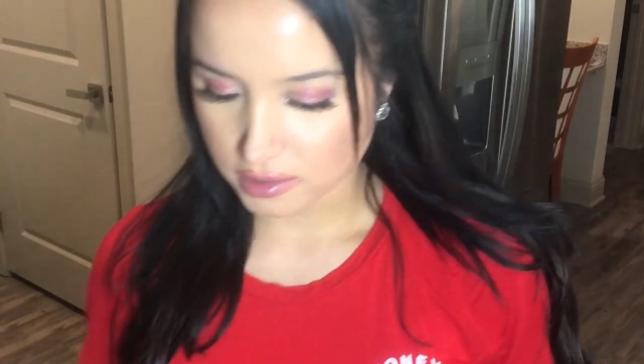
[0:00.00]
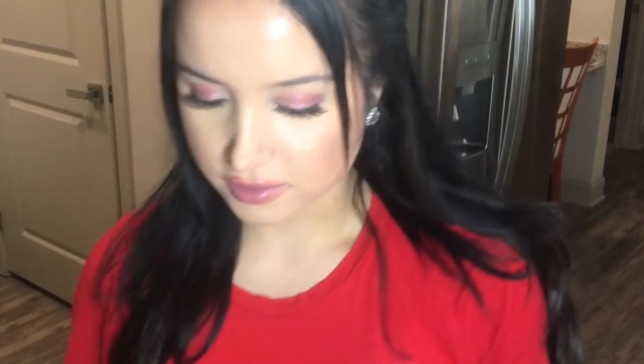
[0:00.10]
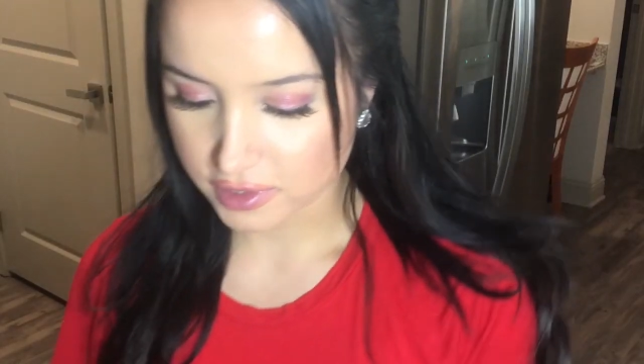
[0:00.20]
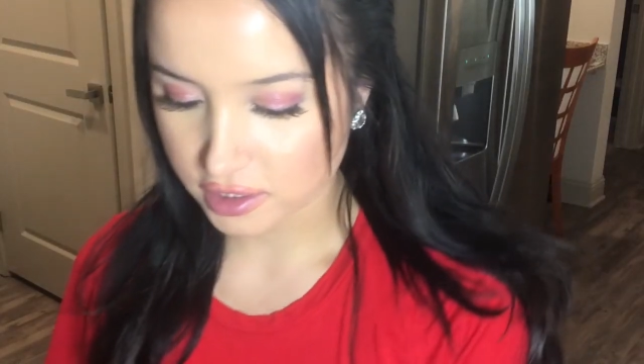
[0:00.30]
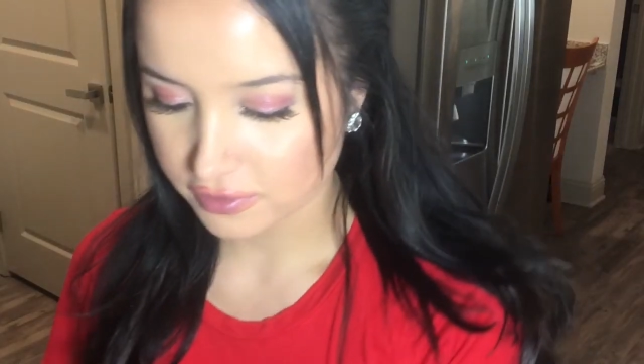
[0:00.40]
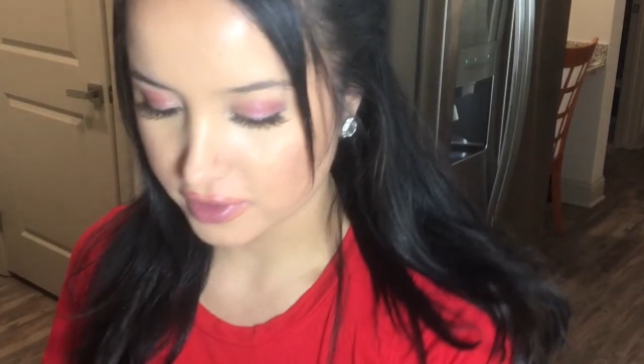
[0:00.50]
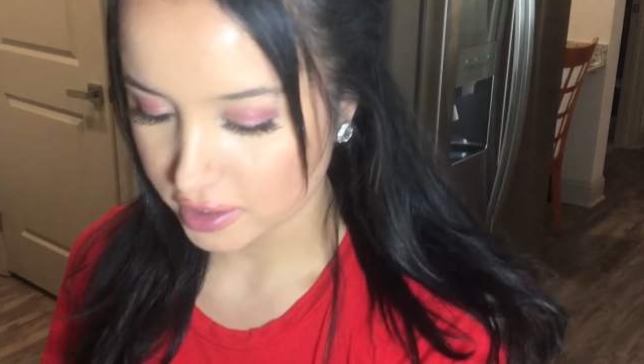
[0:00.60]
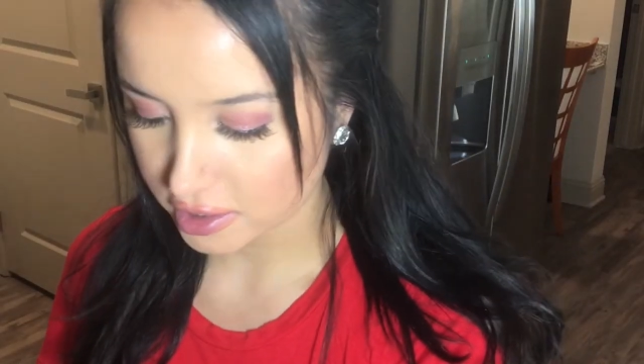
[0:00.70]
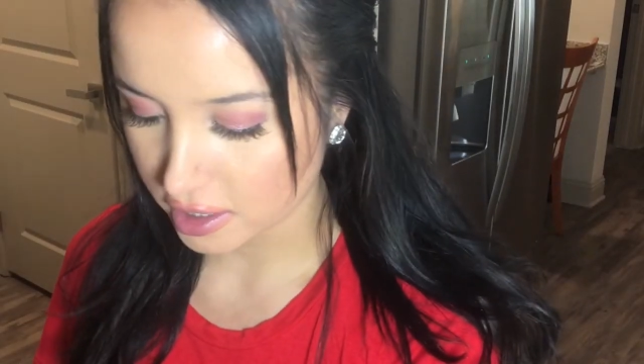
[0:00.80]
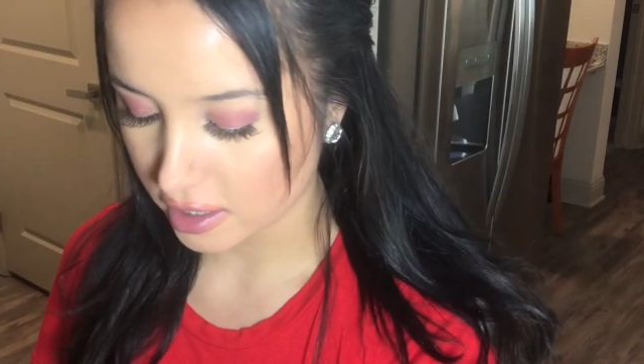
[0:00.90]
I've just
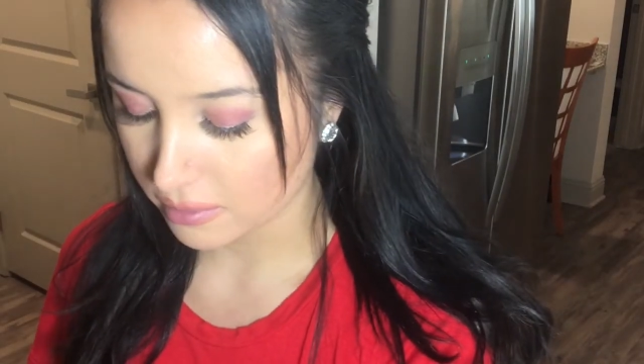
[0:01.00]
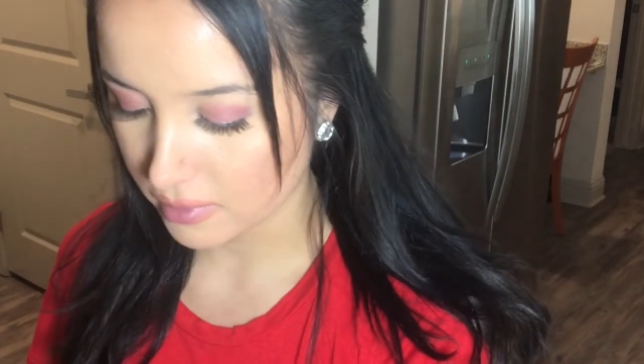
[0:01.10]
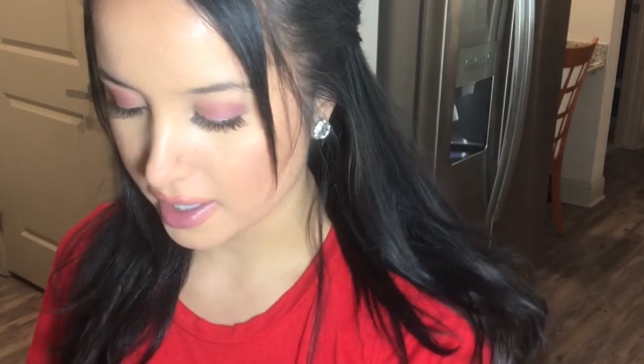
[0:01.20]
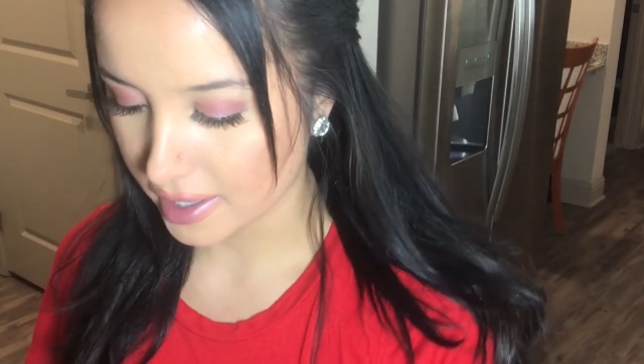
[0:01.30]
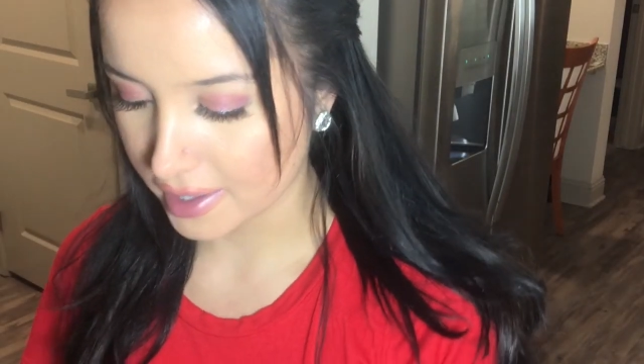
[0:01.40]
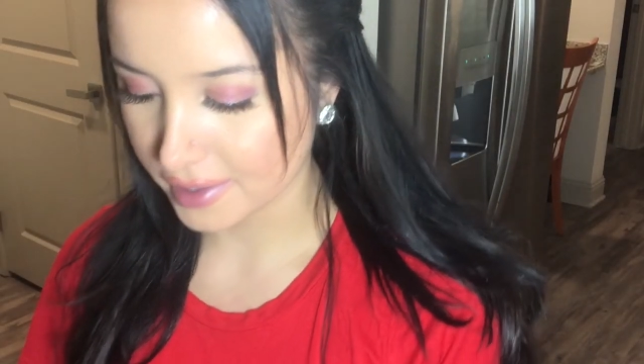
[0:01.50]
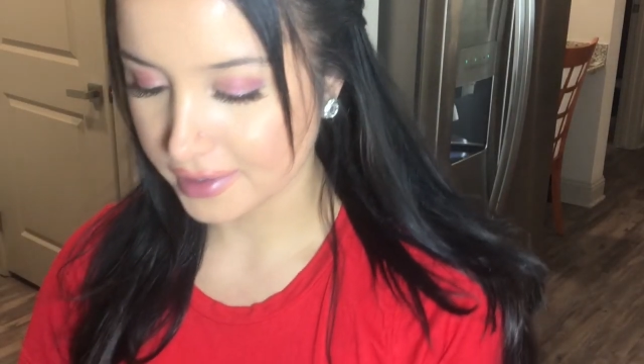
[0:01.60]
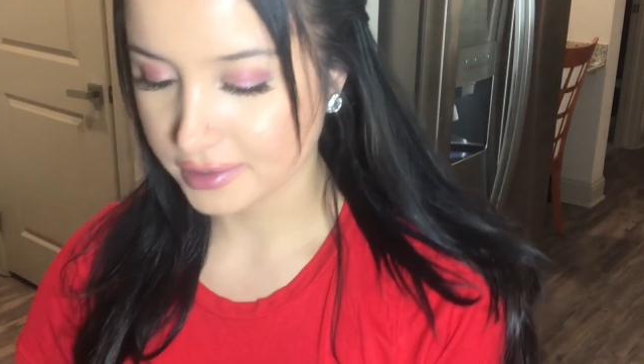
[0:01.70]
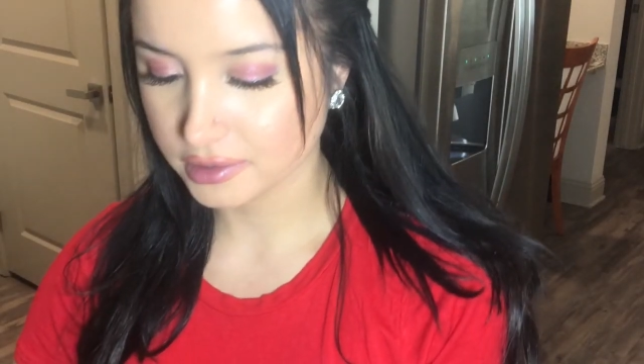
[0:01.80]
finished up my